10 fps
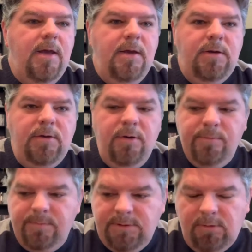you
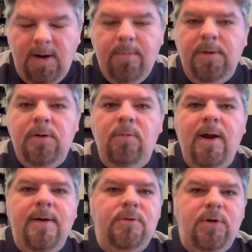know, scrambling
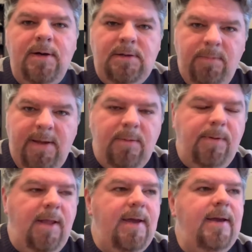around, trying to make
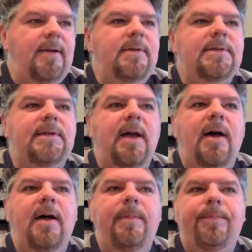plays.
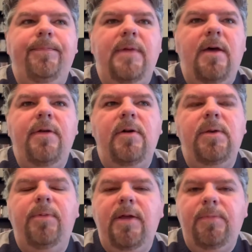I thought
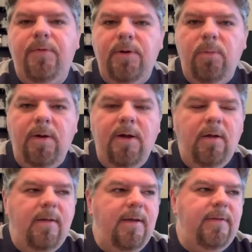he played pretty
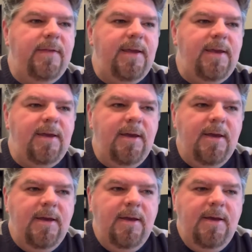well. The
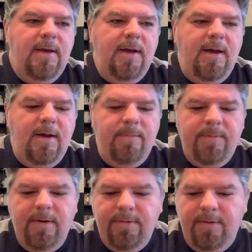
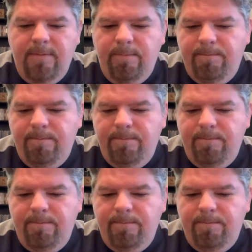I